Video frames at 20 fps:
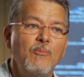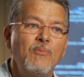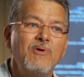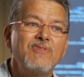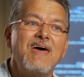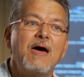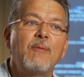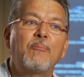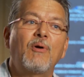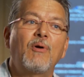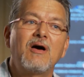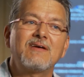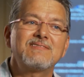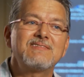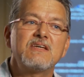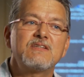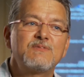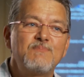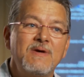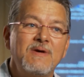But that
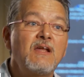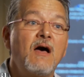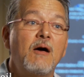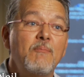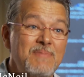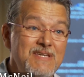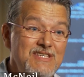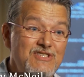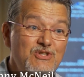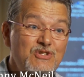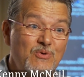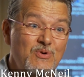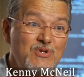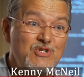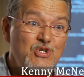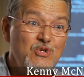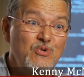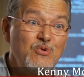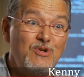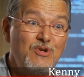process may not be so
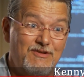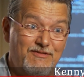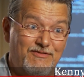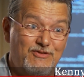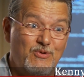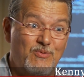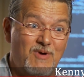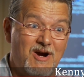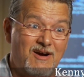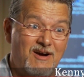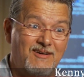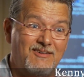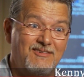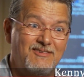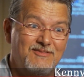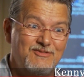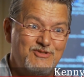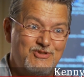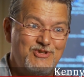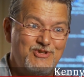intuitive to our
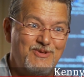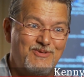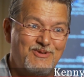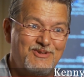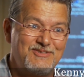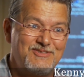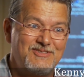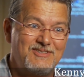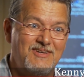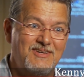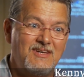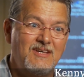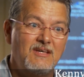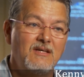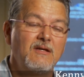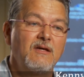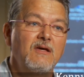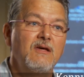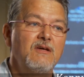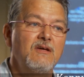students.
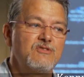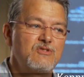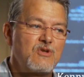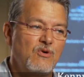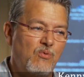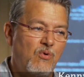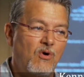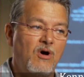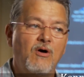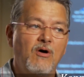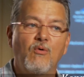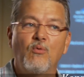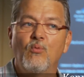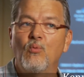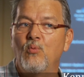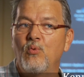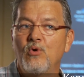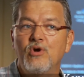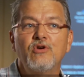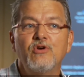So what
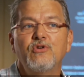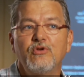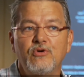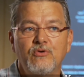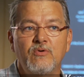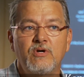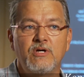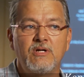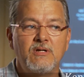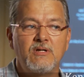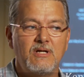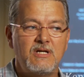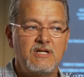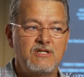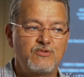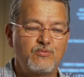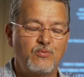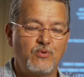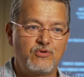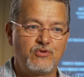we're doing
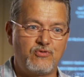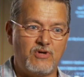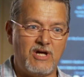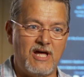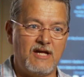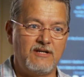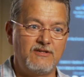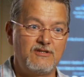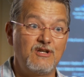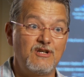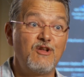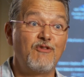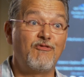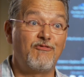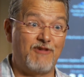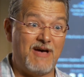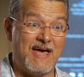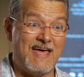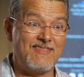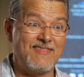is we're trying to
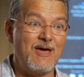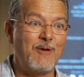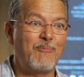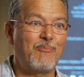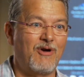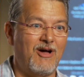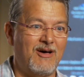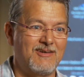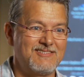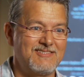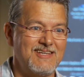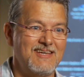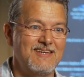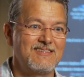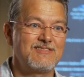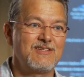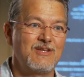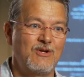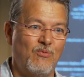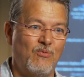define that
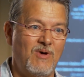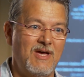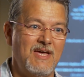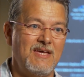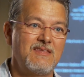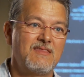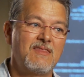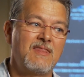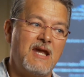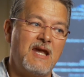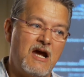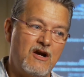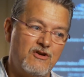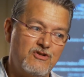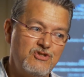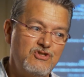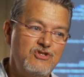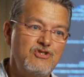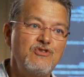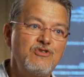process in a way that our
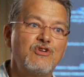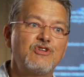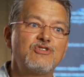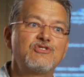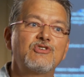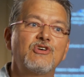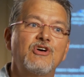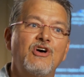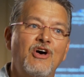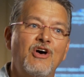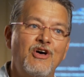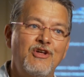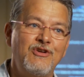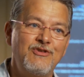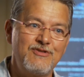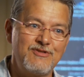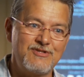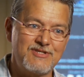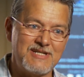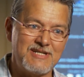students
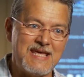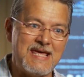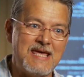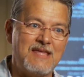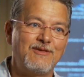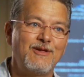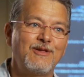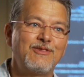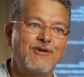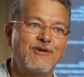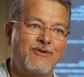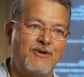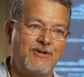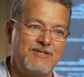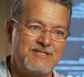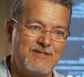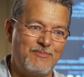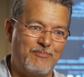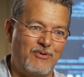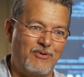understand that there
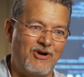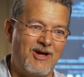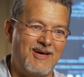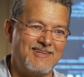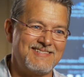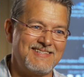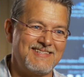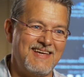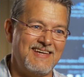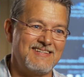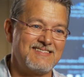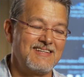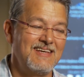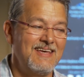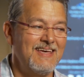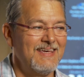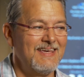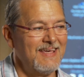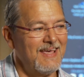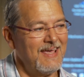is a process
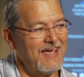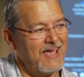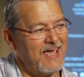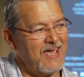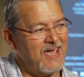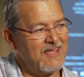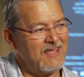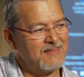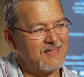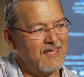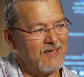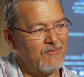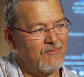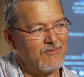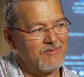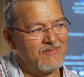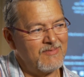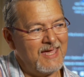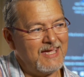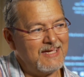and that
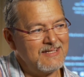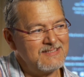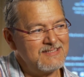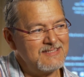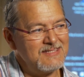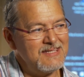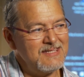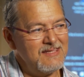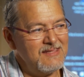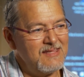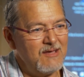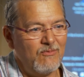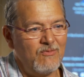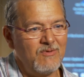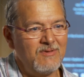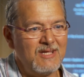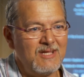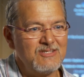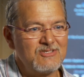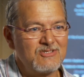they can see that
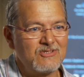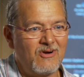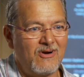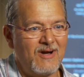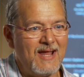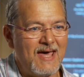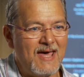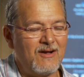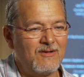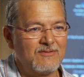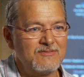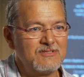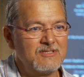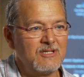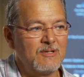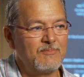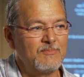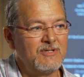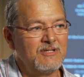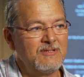when they start out on
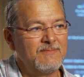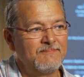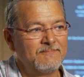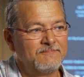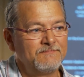something,